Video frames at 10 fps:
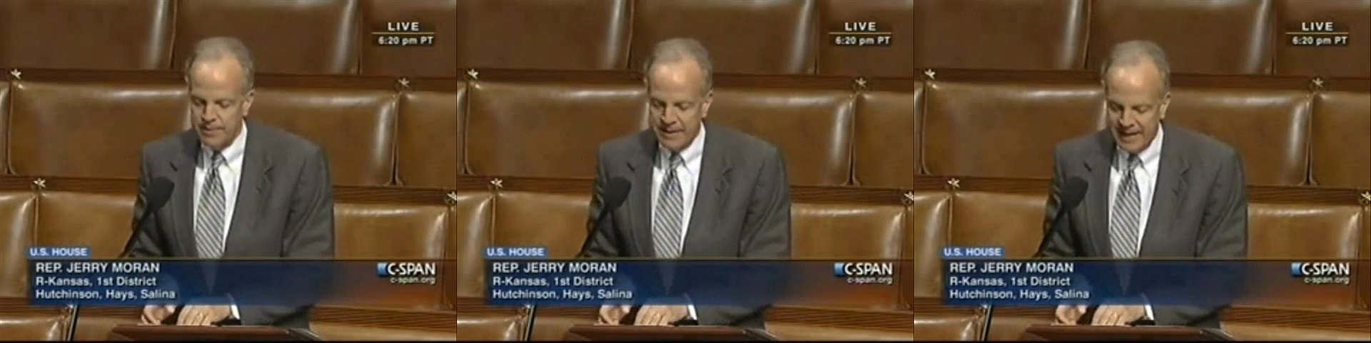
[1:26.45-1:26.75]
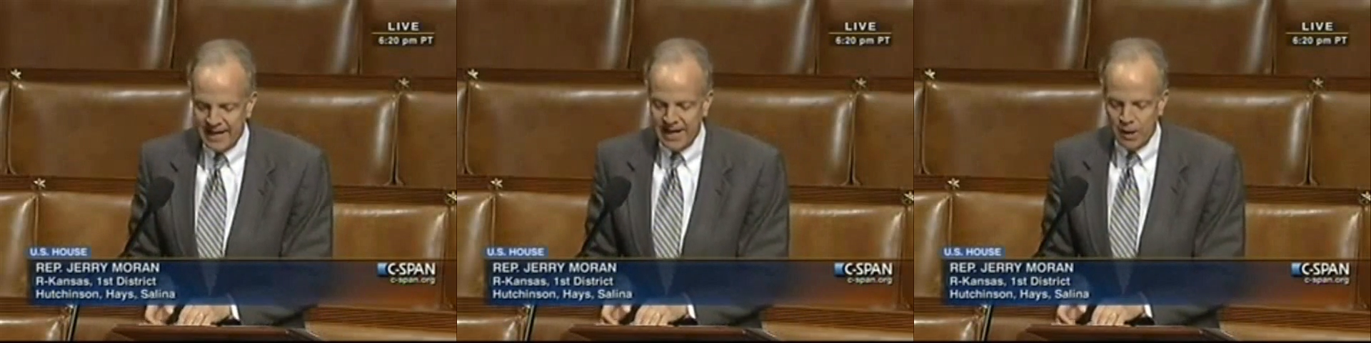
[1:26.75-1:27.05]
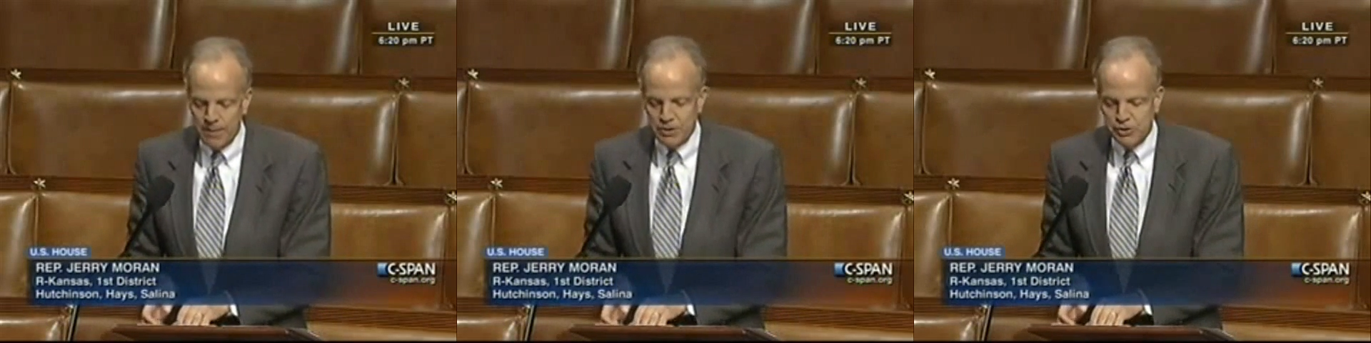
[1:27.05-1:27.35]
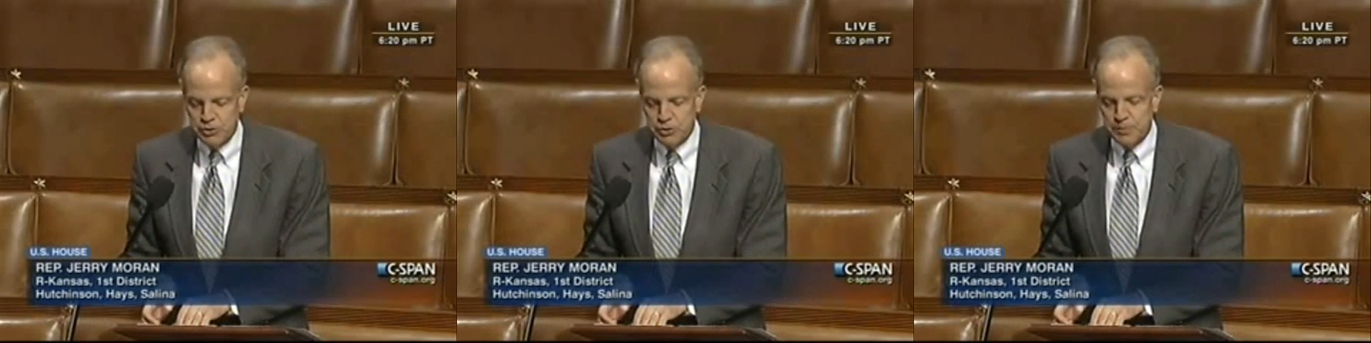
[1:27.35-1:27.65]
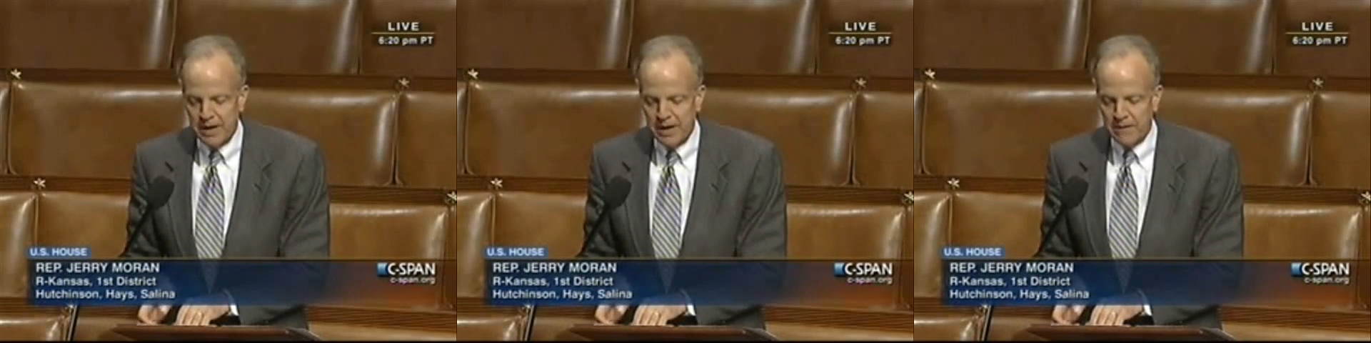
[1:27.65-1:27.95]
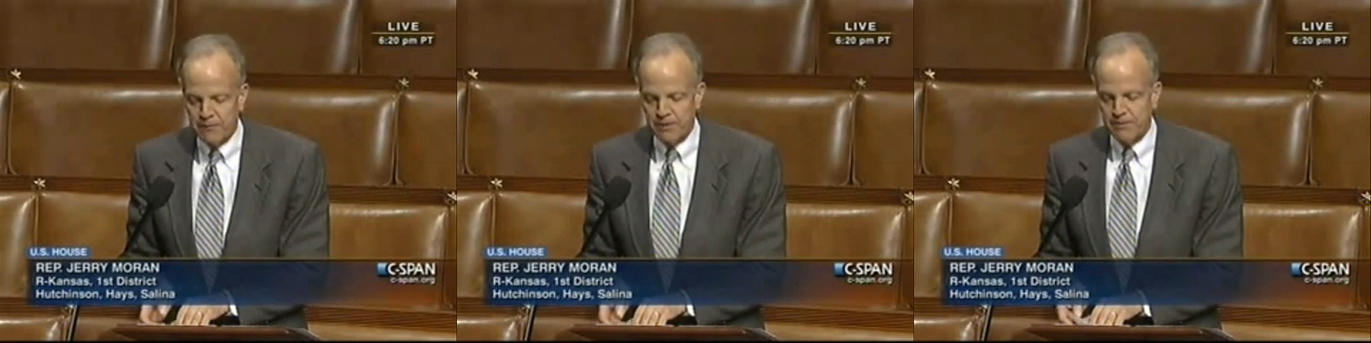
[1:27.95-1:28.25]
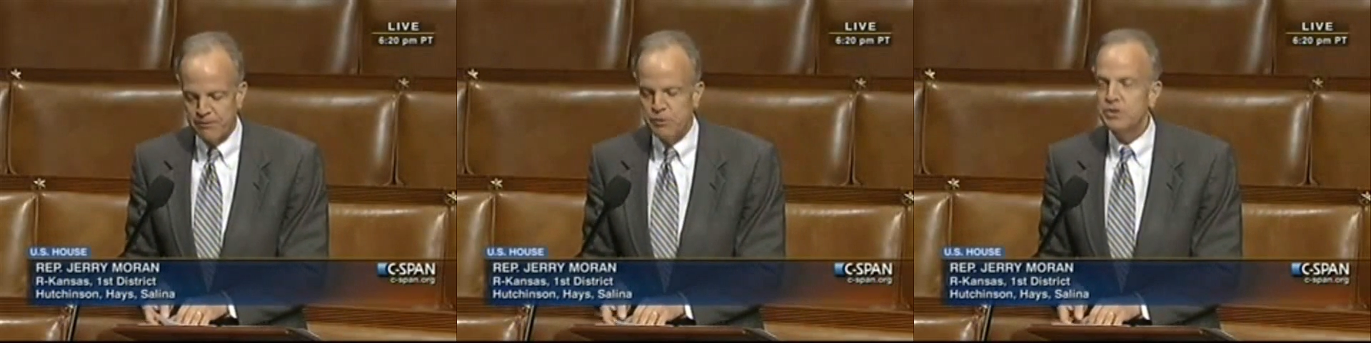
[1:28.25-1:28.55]
began helping Jews by
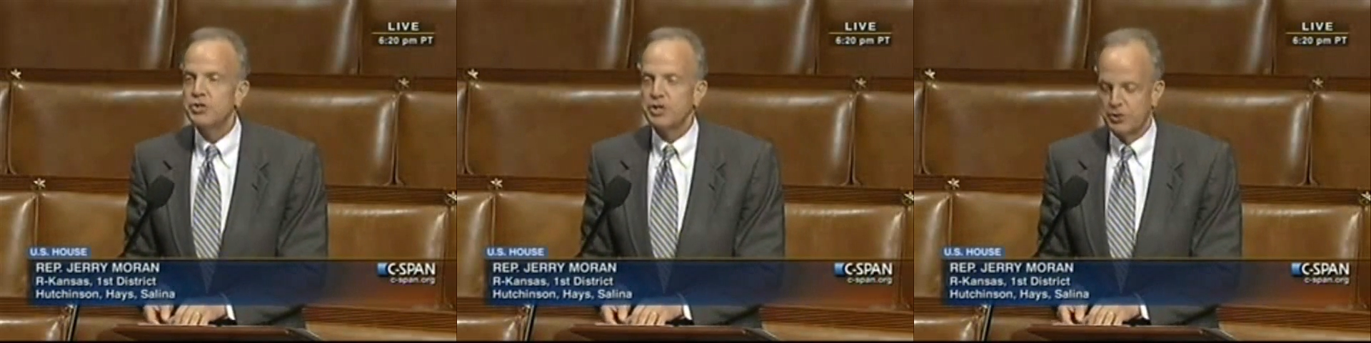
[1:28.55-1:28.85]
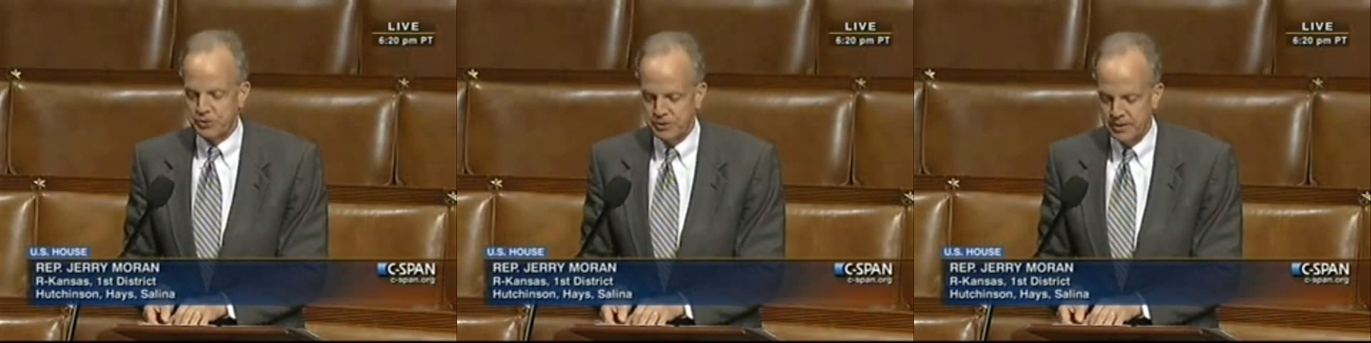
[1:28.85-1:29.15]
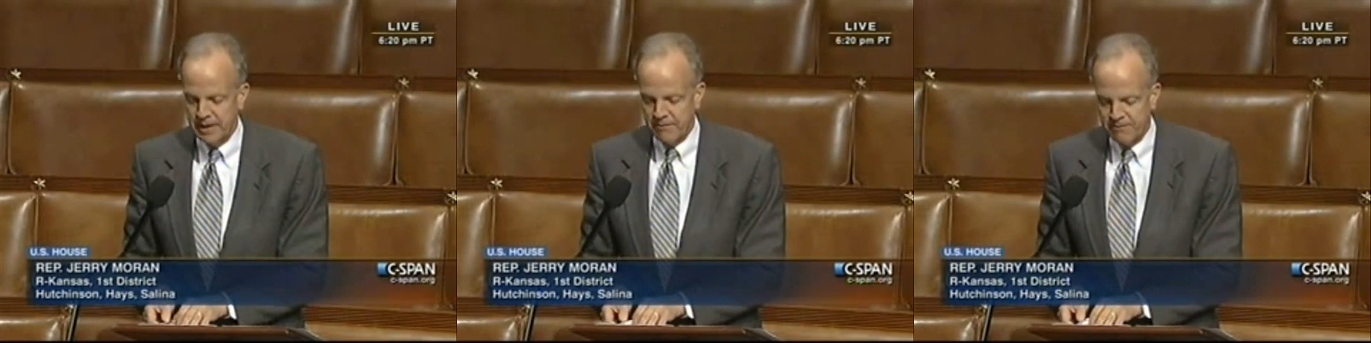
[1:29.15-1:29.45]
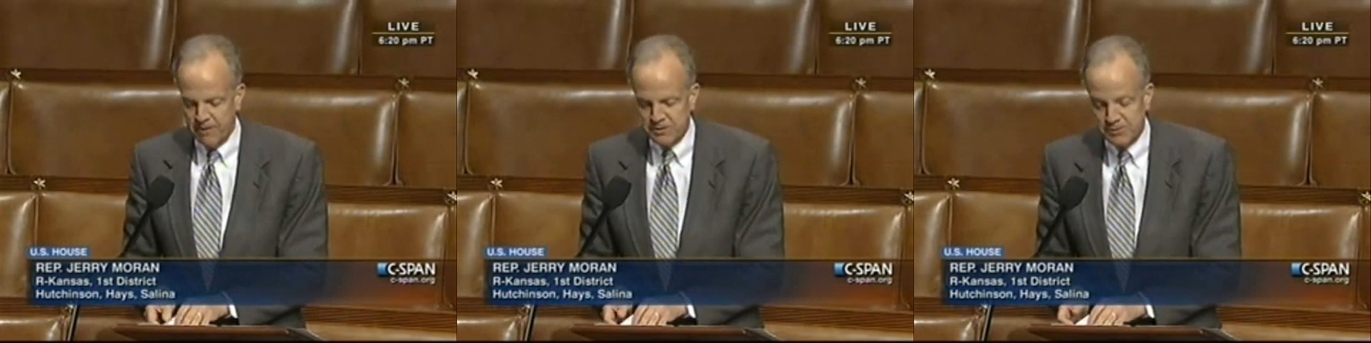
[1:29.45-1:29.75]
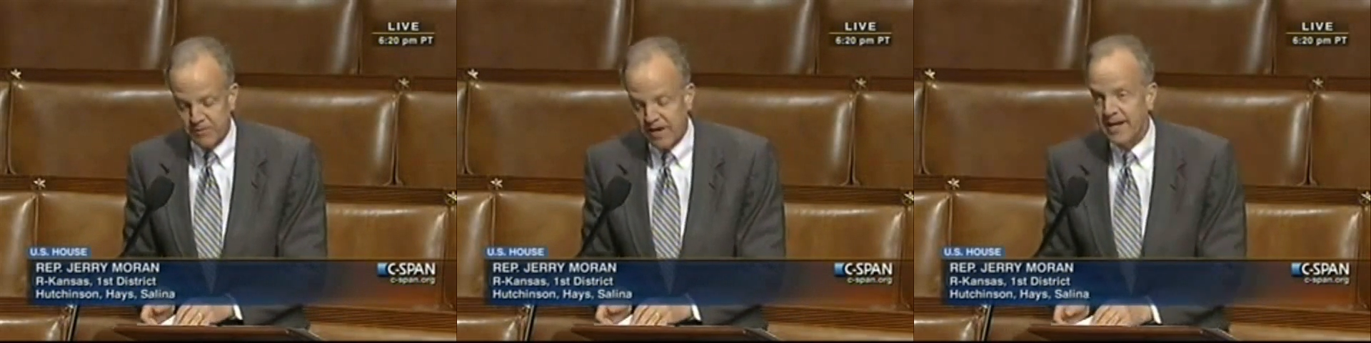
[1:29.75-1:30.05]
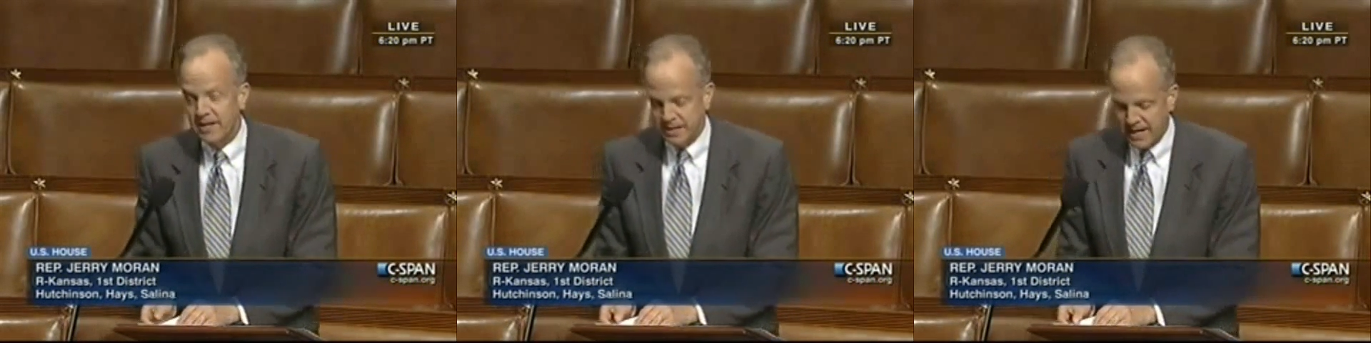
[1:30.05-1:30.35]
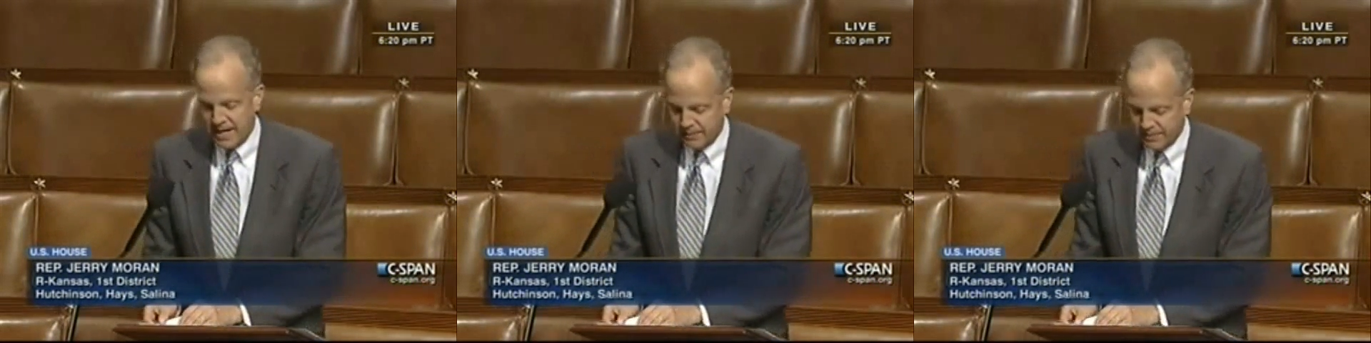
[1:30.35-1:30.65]
offering food and shelter and falsifying
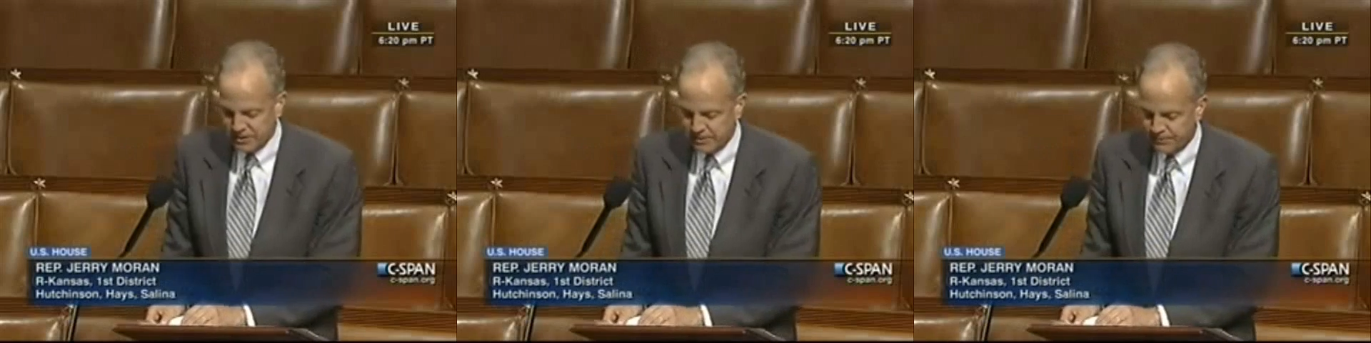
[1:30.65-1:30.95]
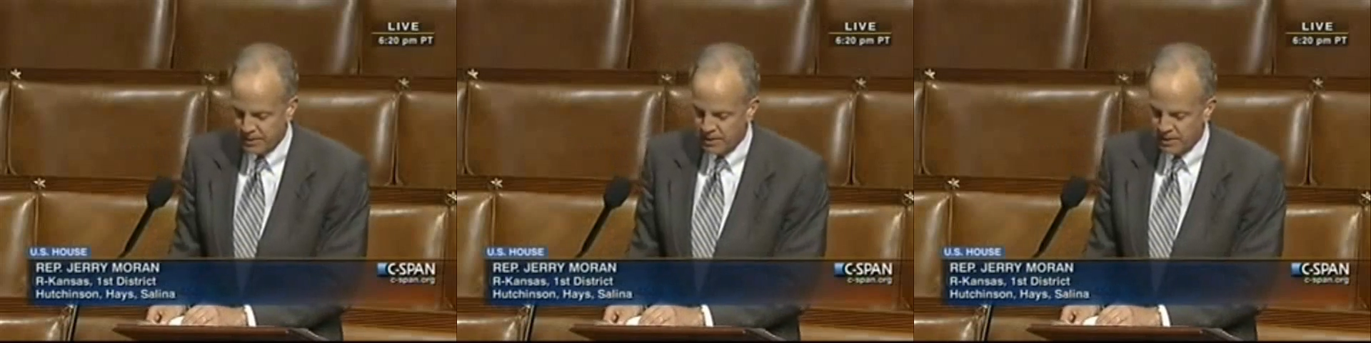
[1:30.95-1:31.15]
documents.